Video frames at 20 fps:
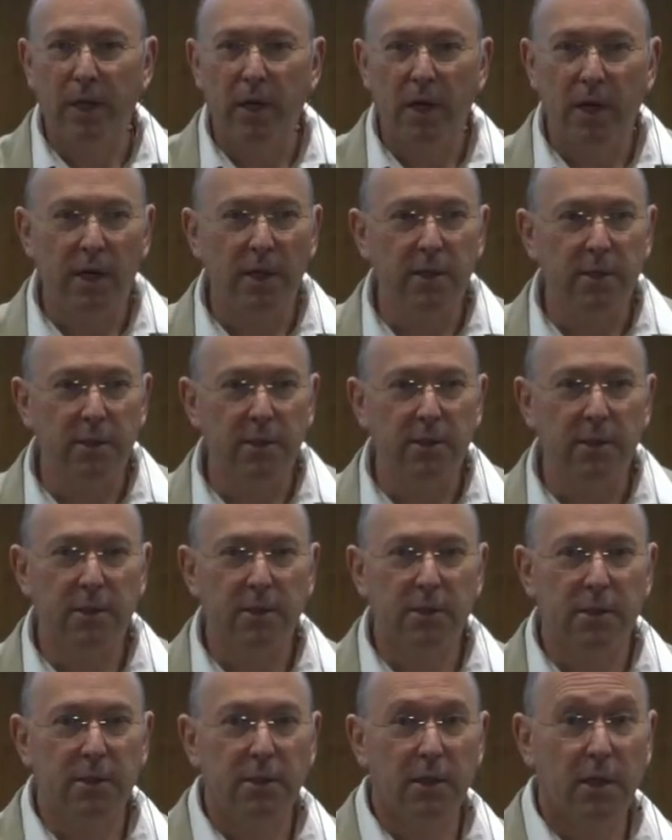
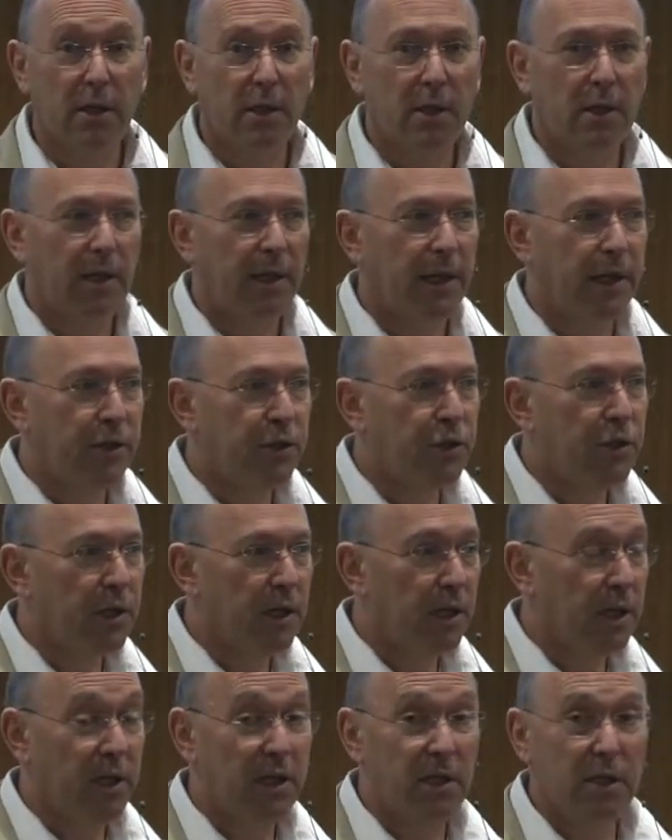artists,
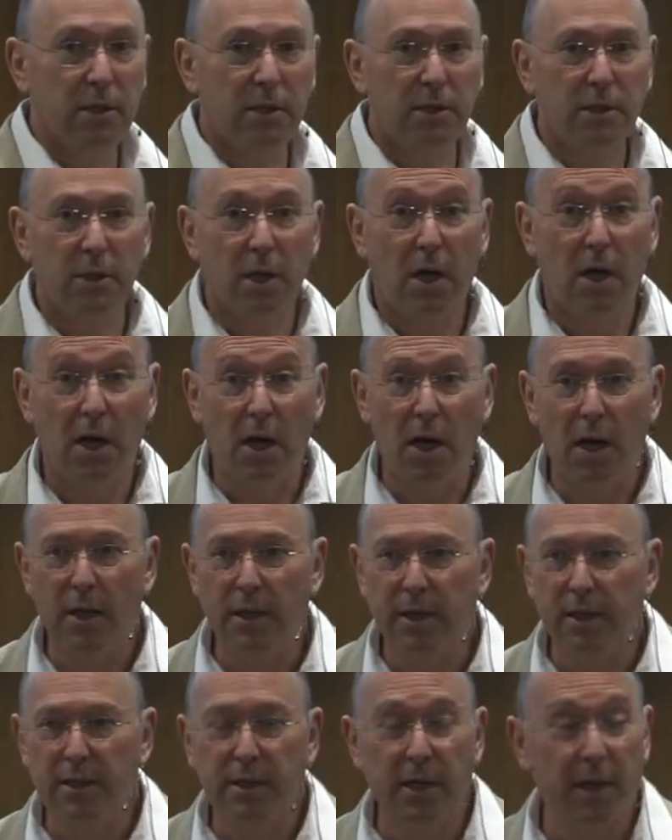engineers,
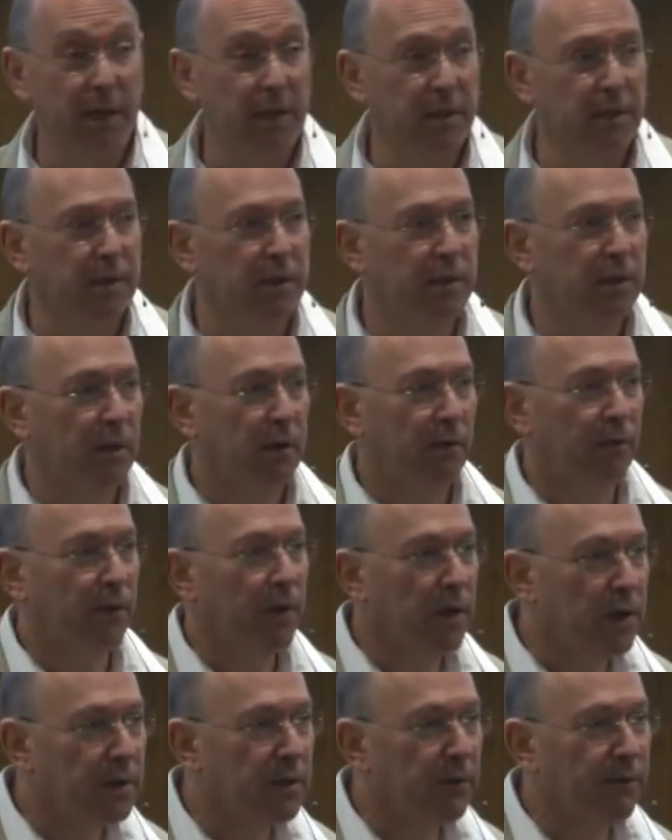architects,
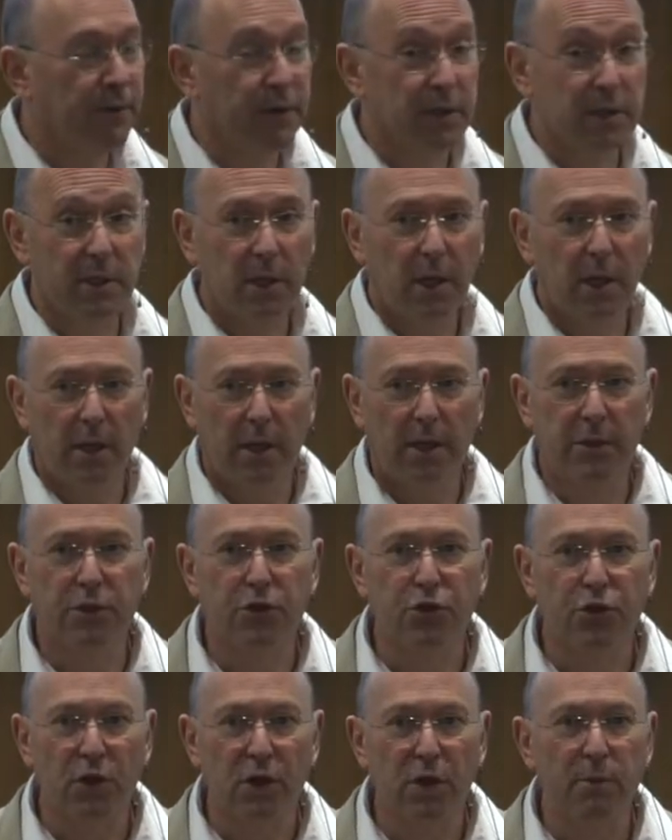philosophers,
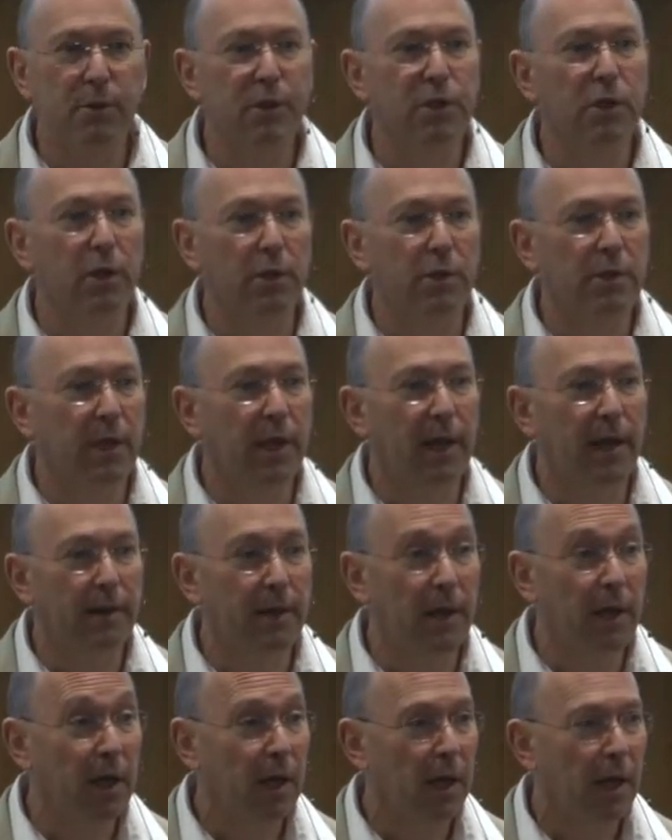astronomers got together,
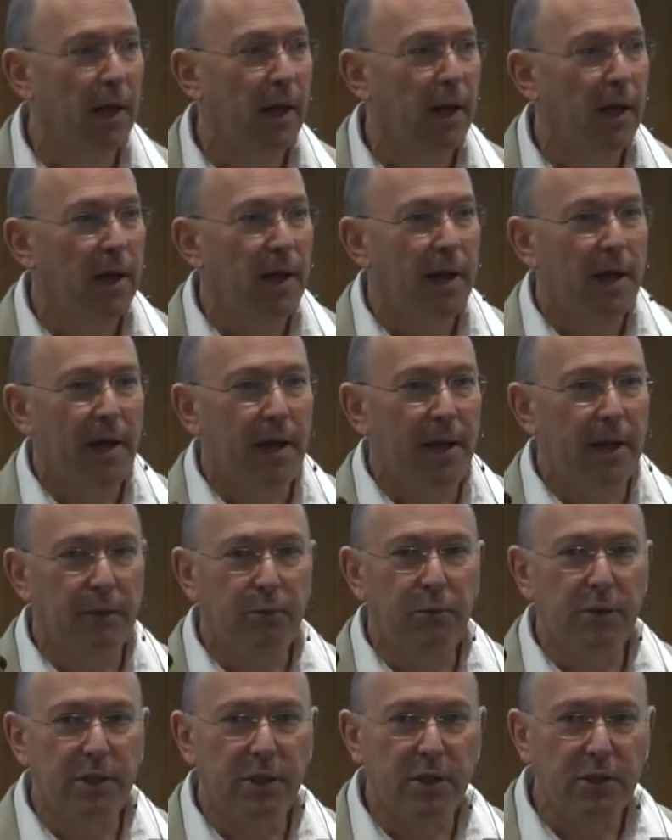it
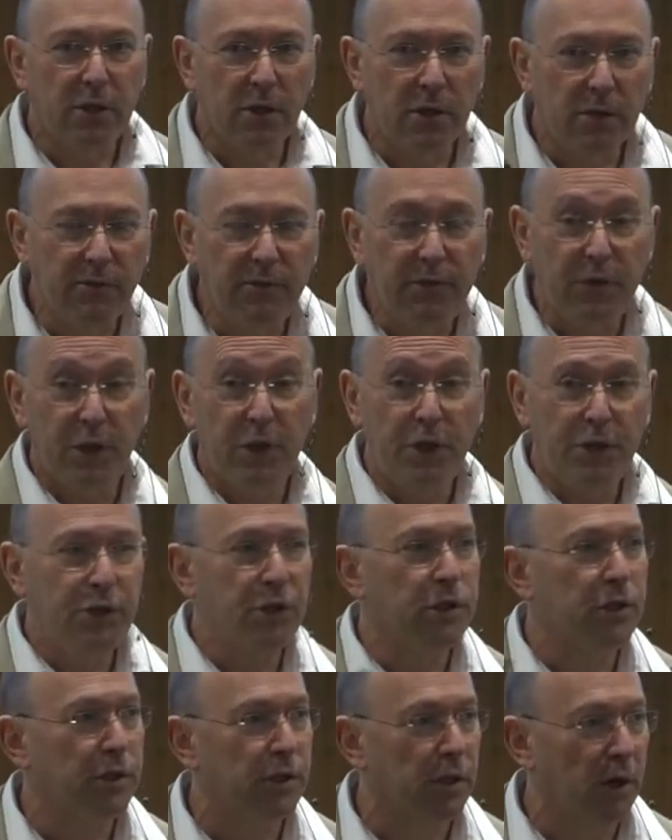was this
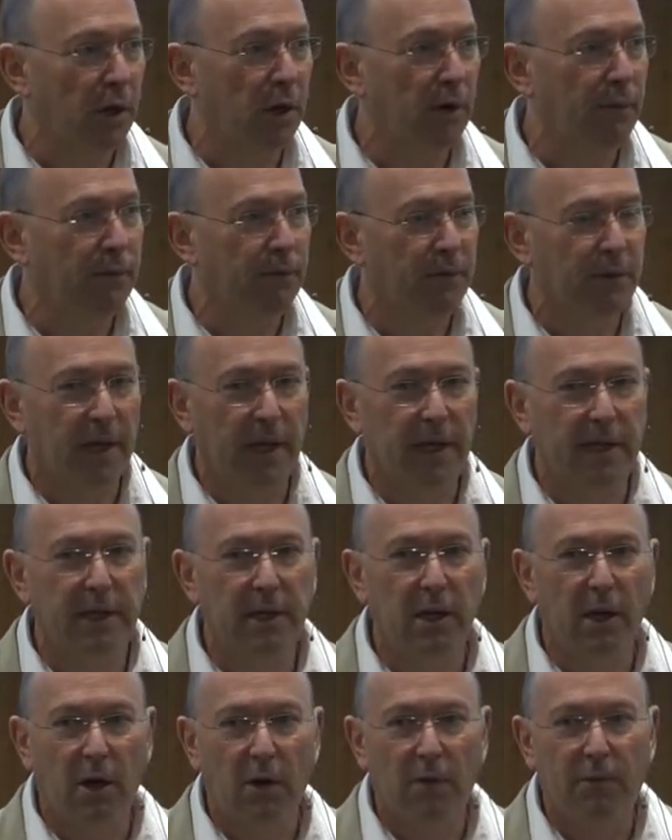convergence of, and
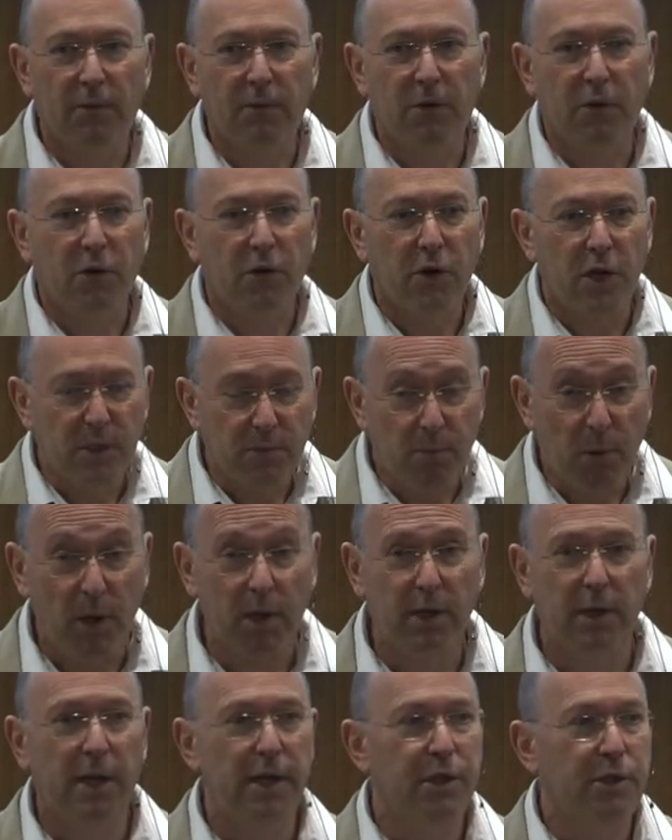of cross
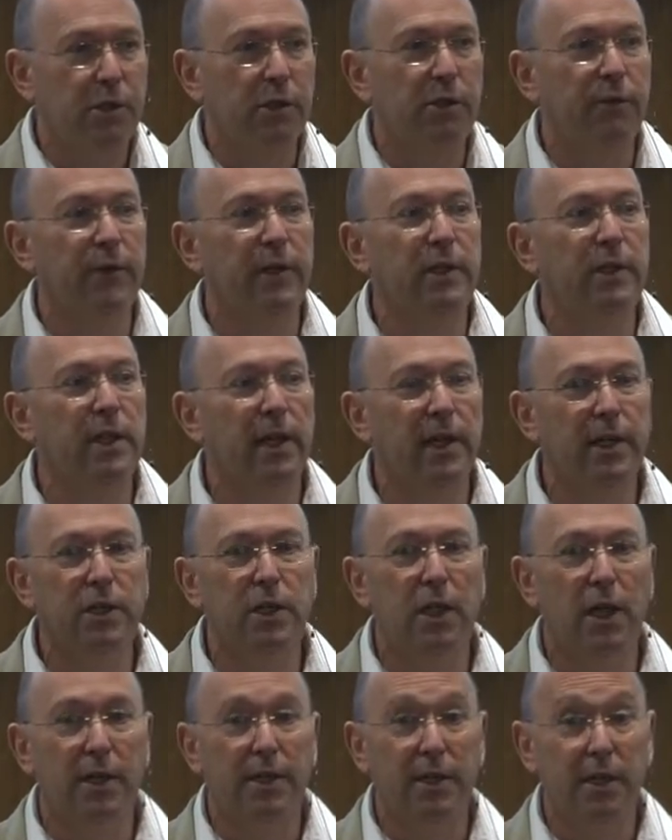pollination of intellectual
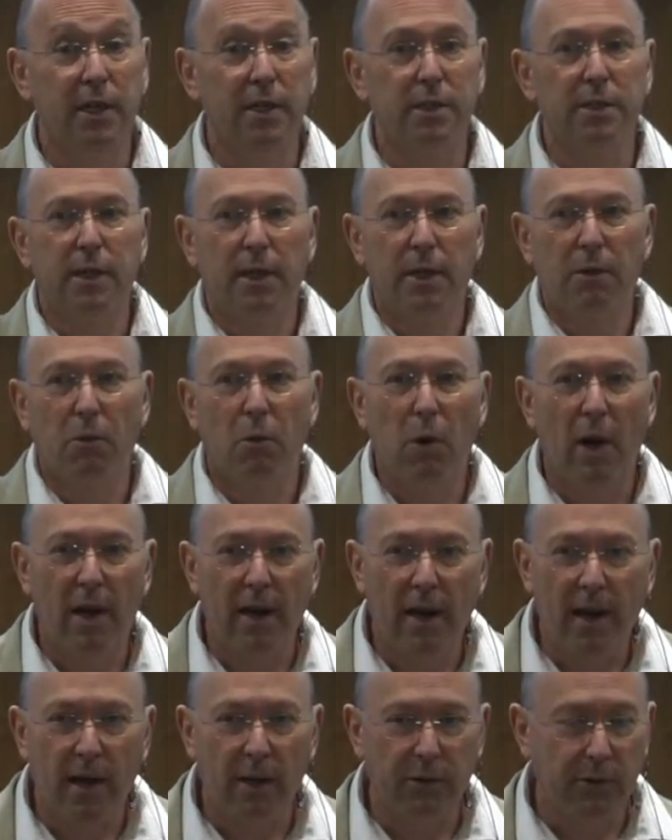ideas that
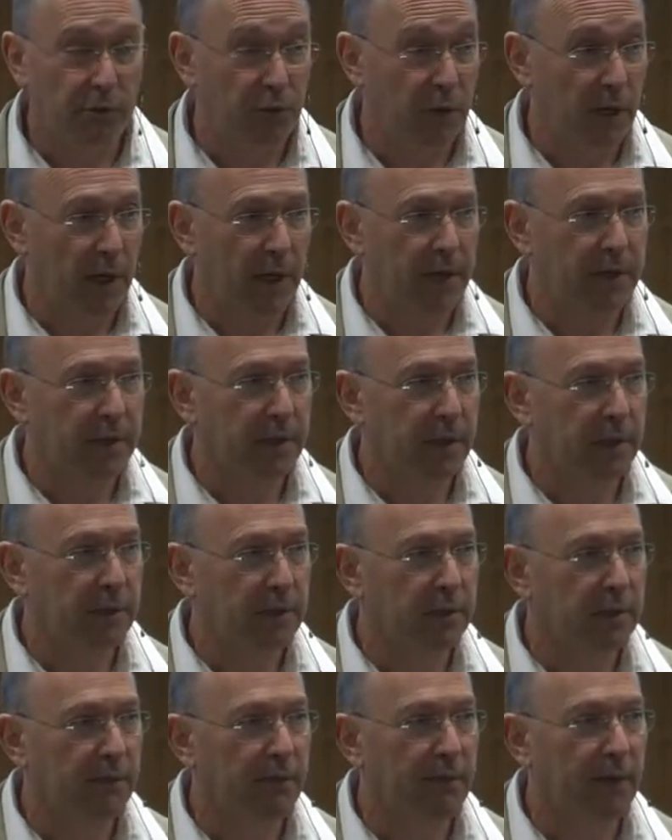allowed the Renaissance
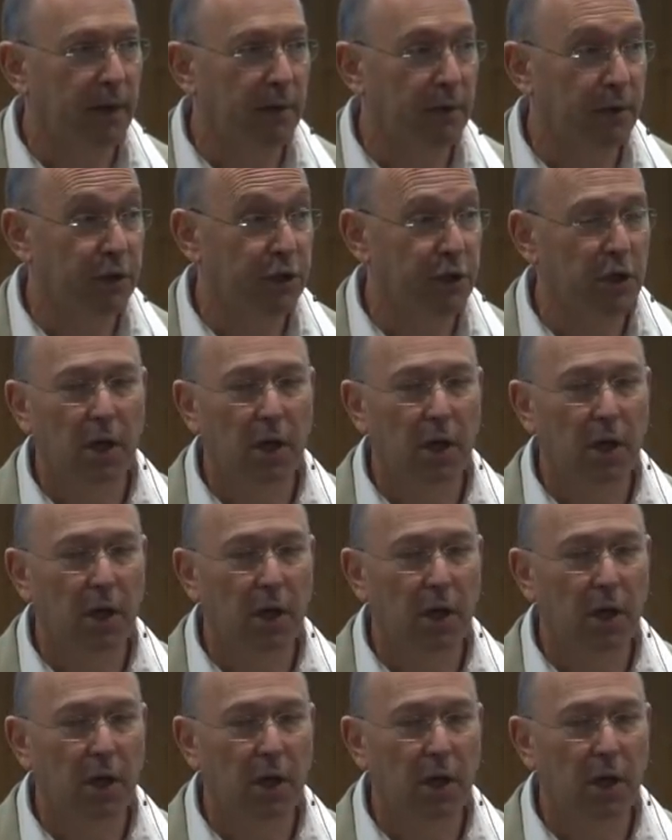to flourish.